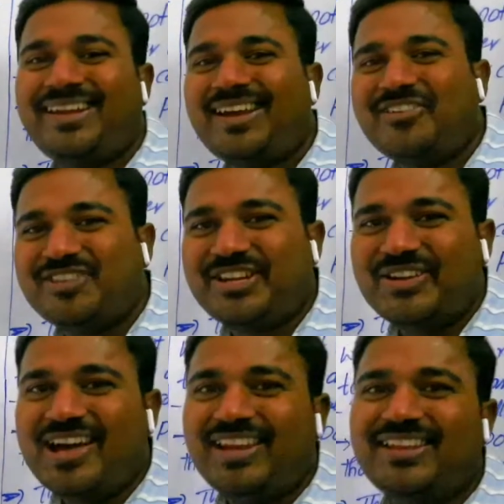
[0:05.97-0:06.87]
how are you
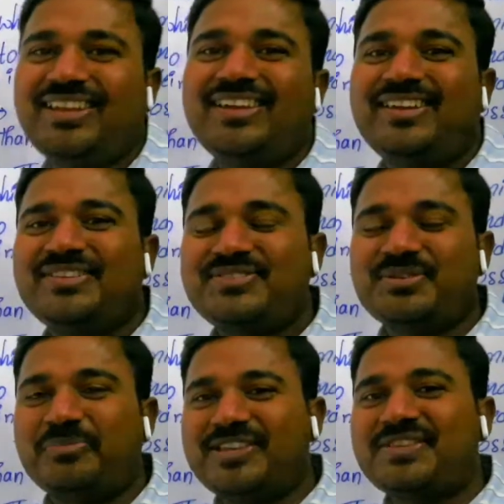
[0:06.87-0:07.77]
all?
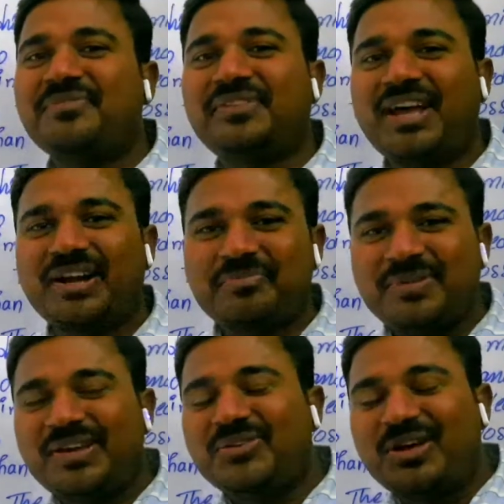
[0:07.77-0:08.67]
So myself
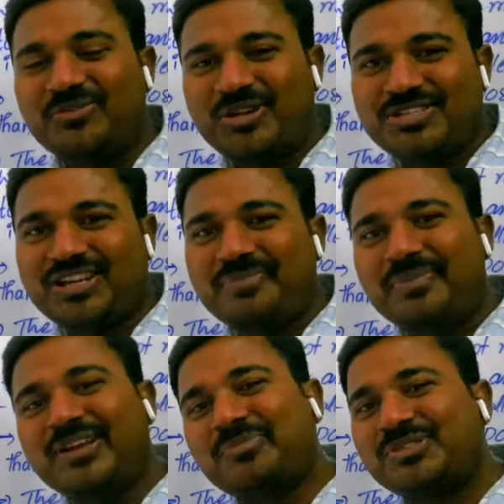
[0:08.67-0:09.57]
Nagappa, you are watching
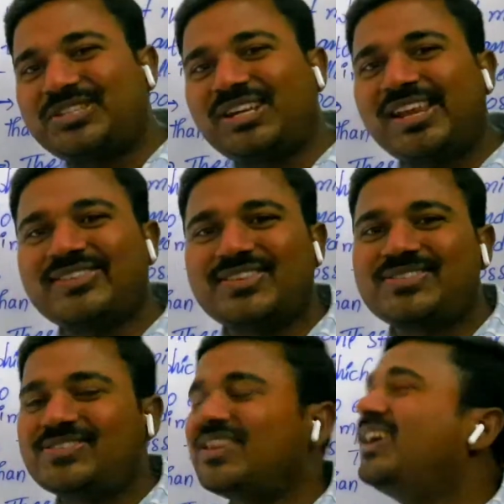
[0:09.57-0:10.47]
Appa Chemistry
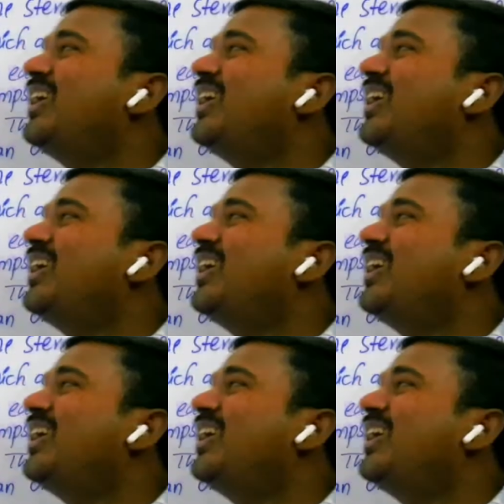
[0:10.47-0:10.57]
classes.